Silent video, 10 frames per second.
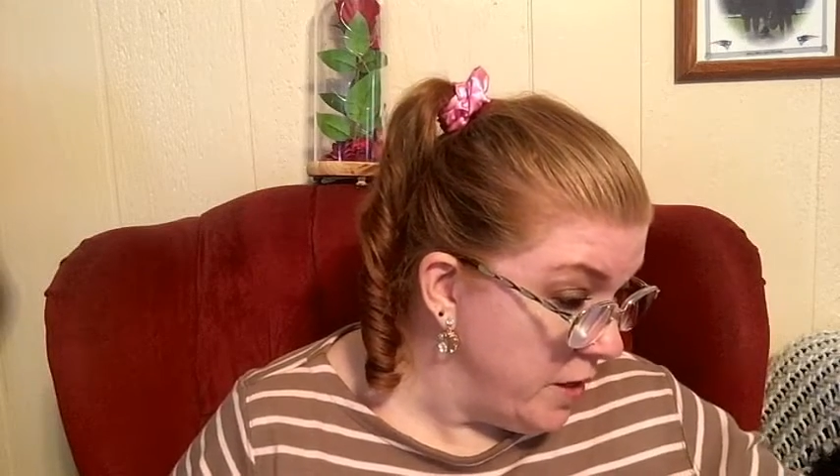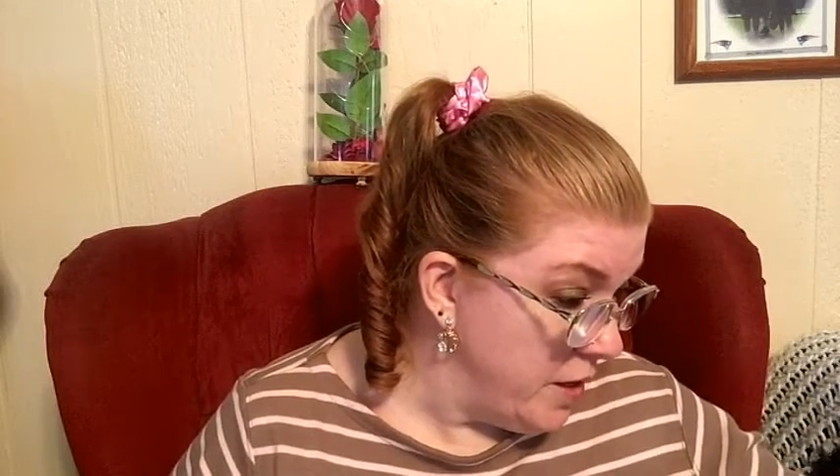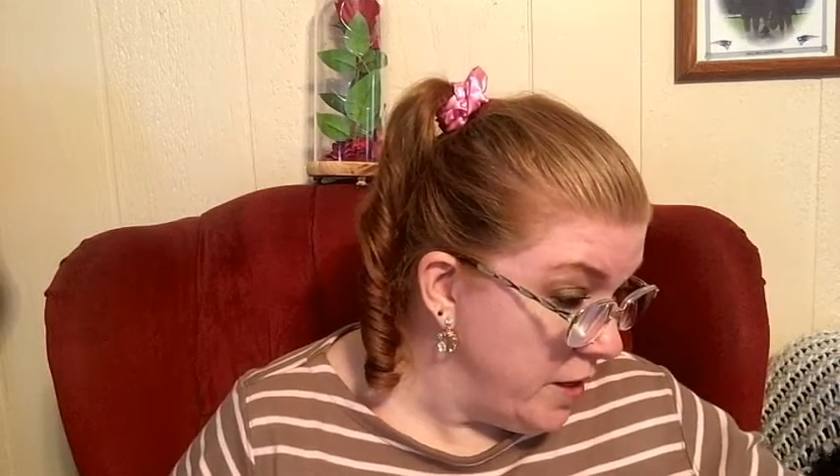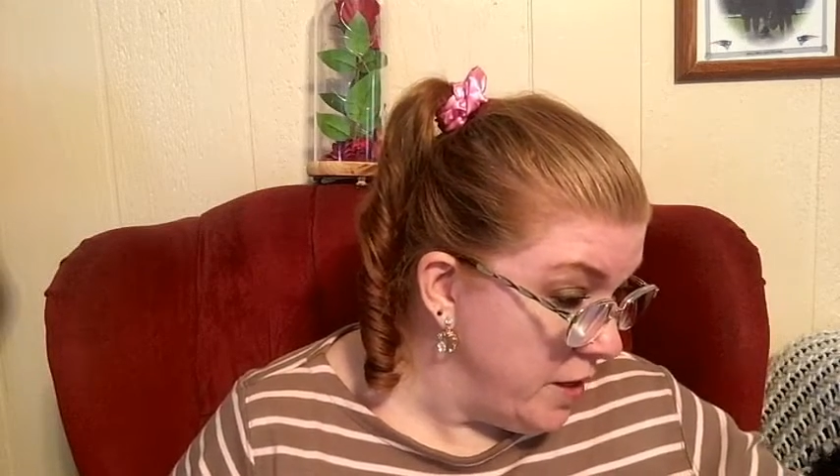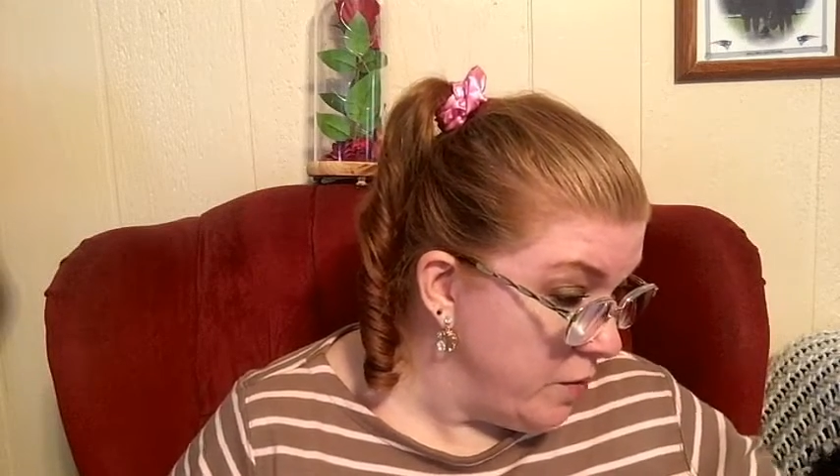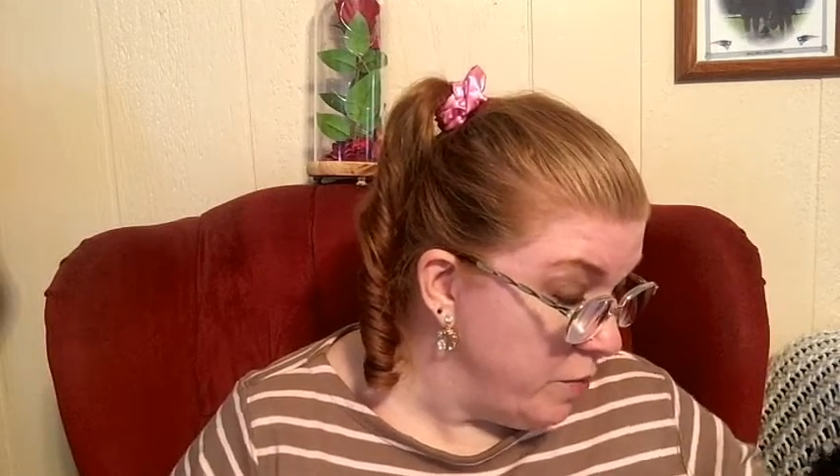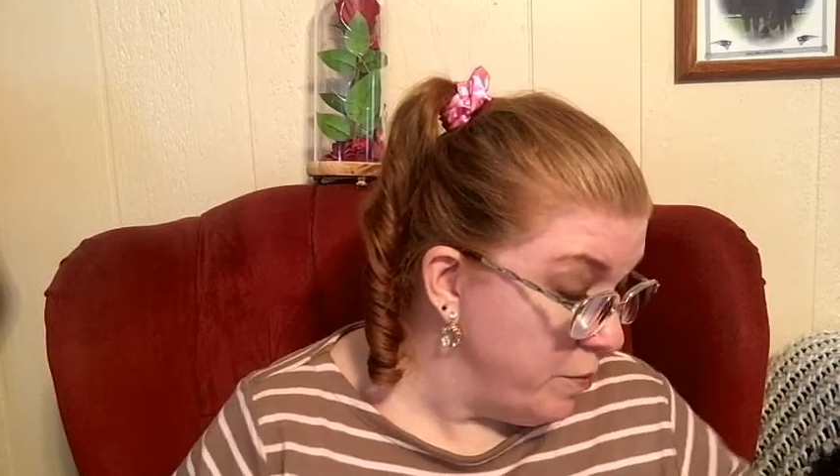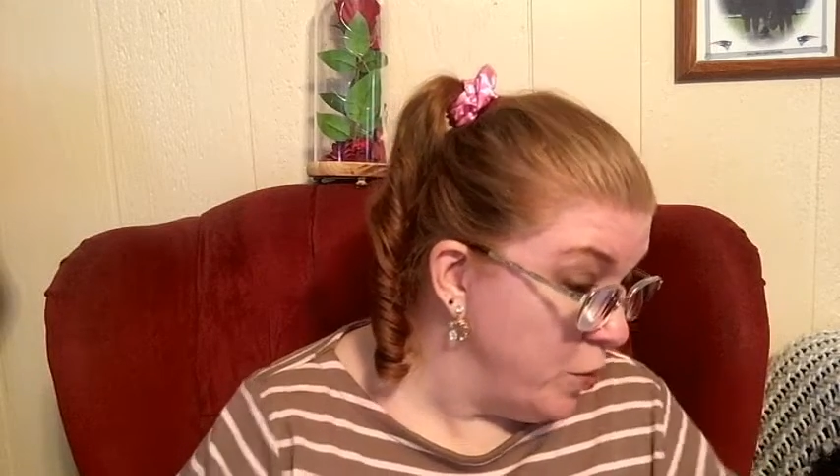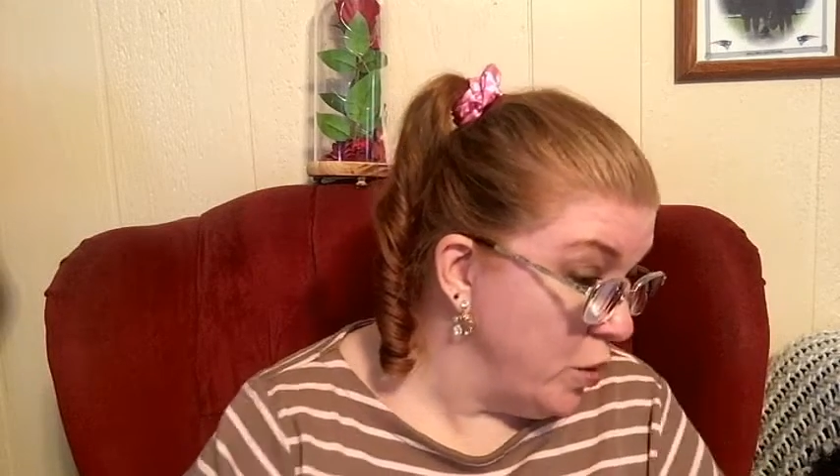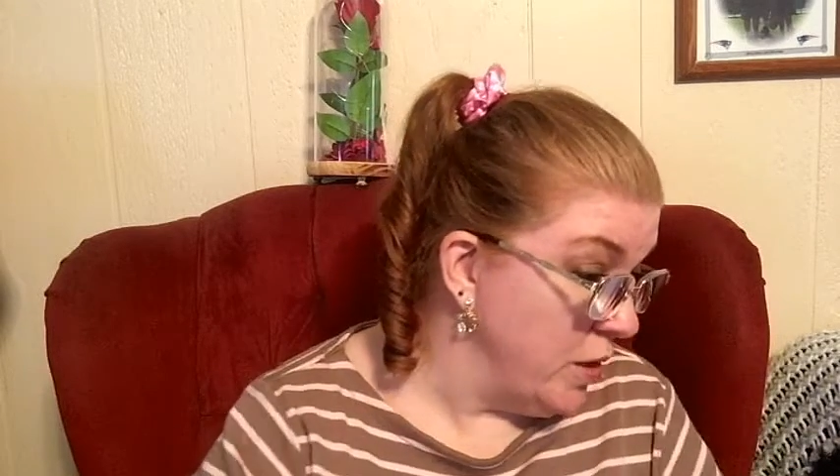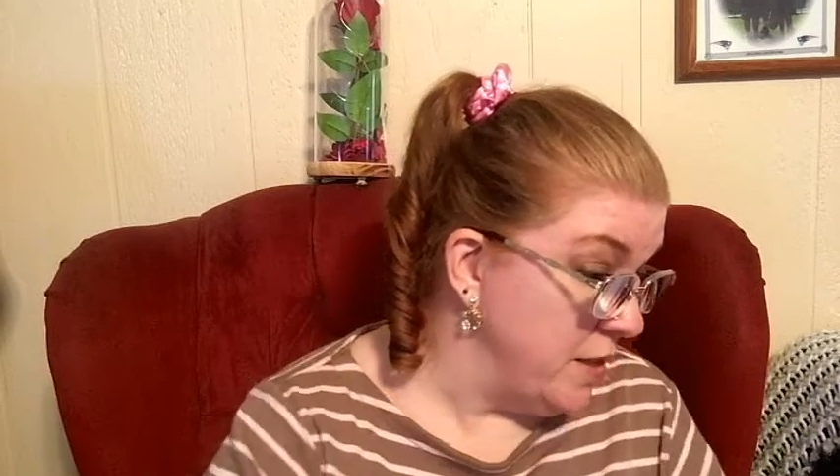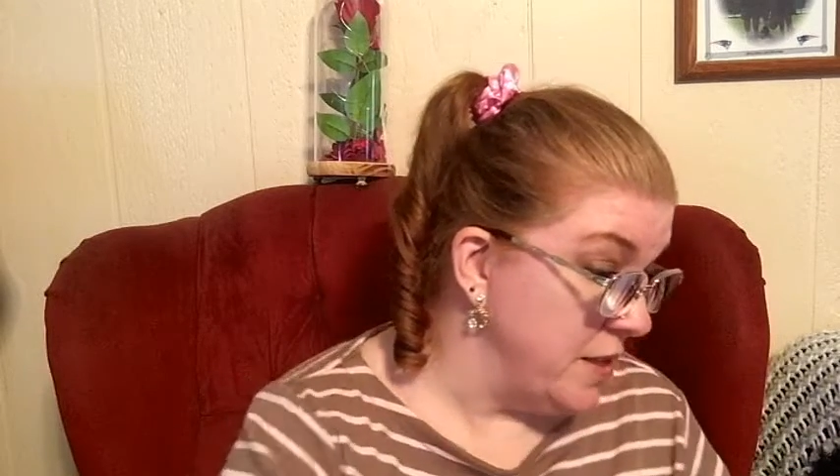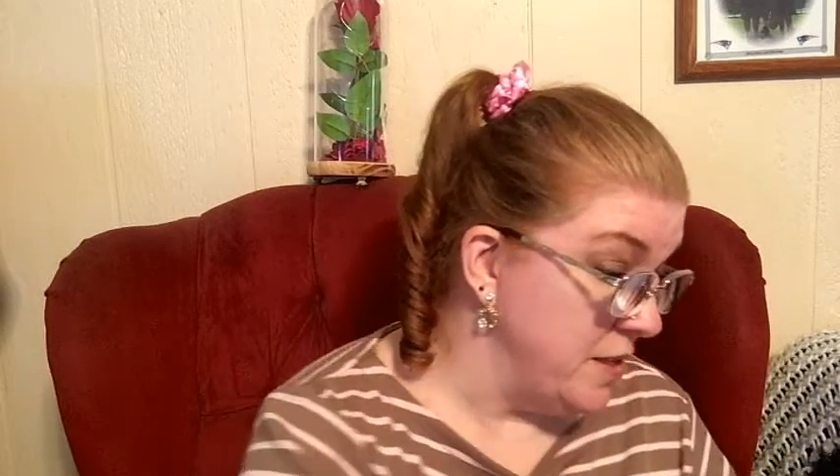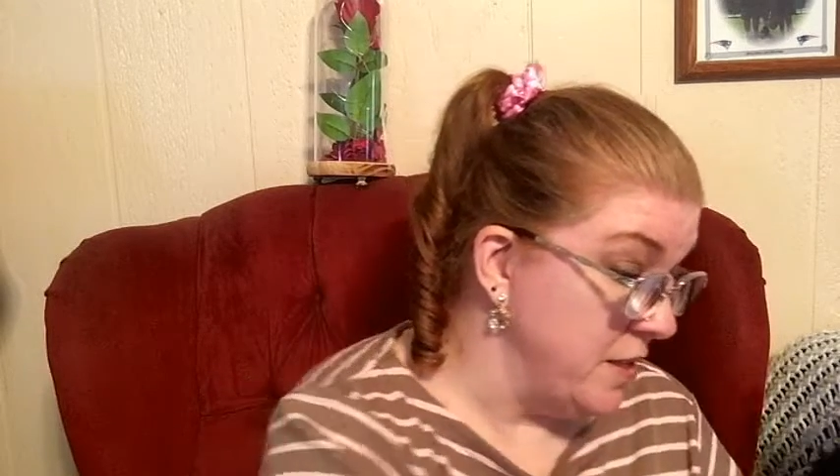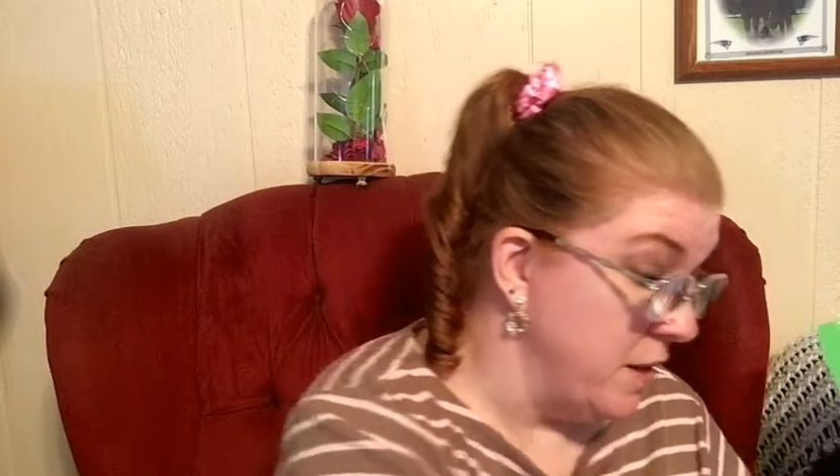and I'm pulling
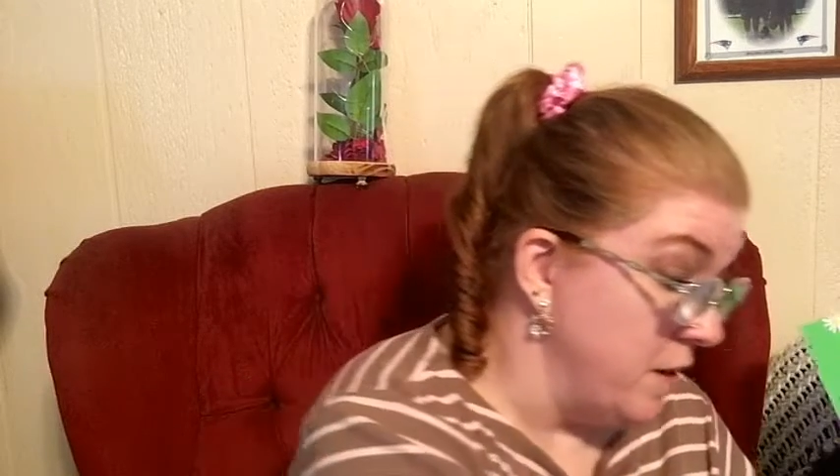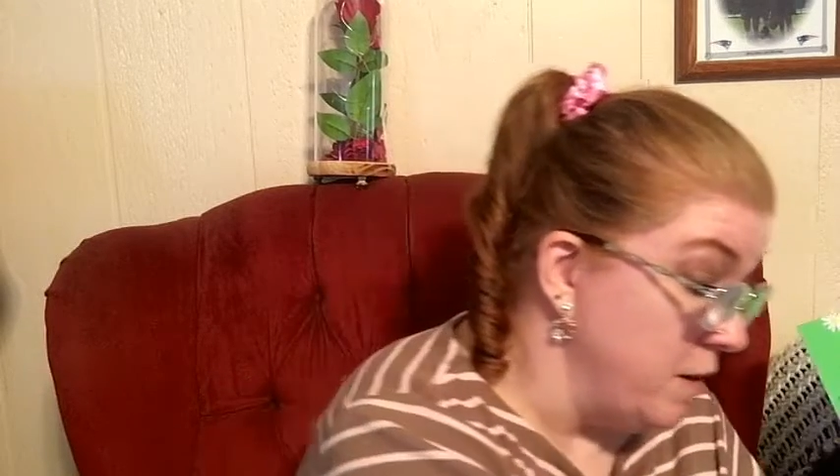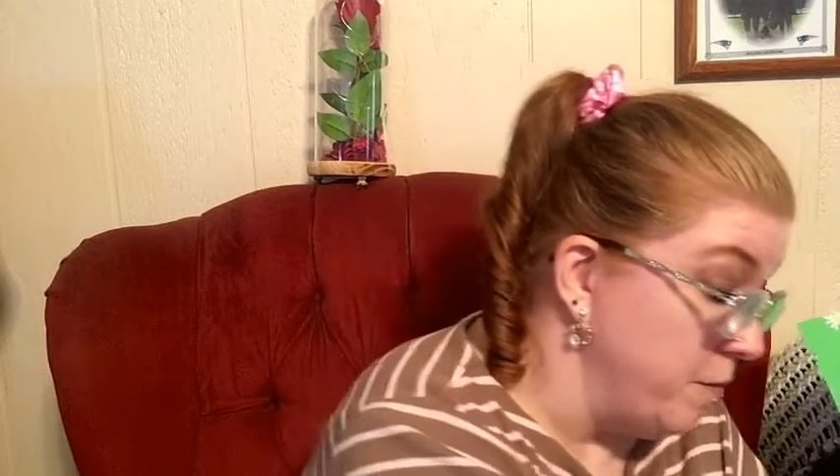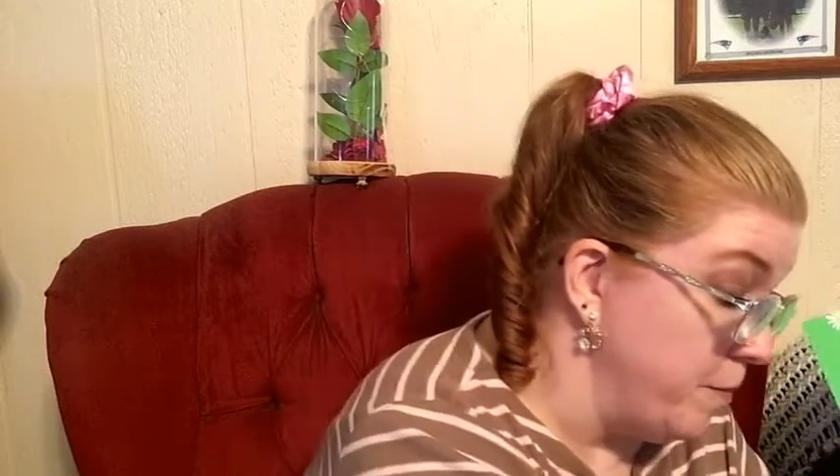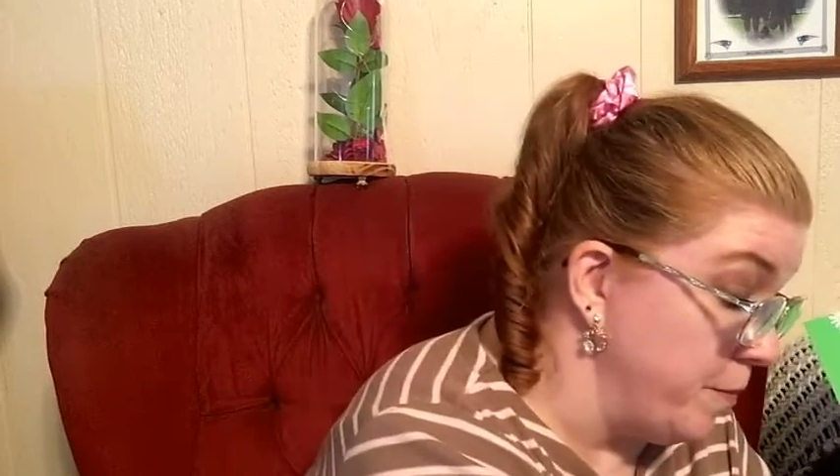this up